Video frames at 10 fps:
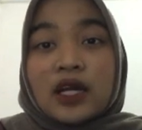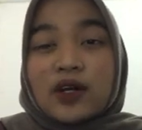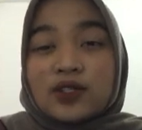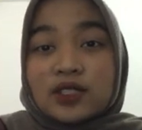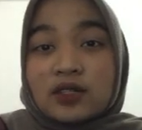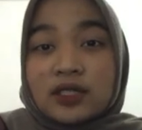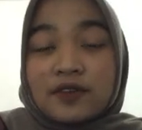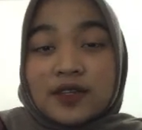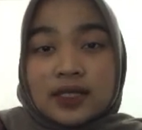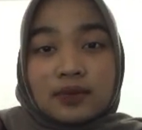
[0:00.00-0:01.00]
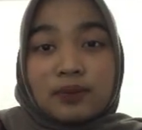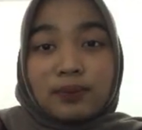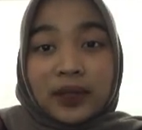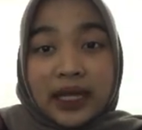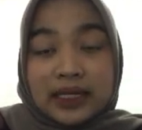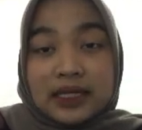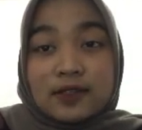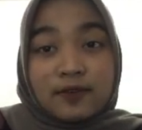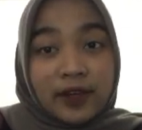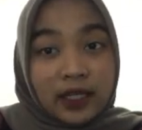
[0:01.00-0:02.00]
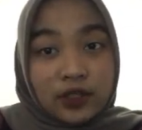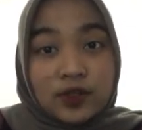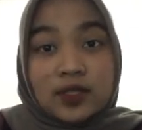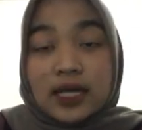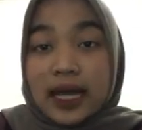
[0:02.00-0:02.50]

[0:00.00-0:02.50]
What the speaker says: Constructivism places values,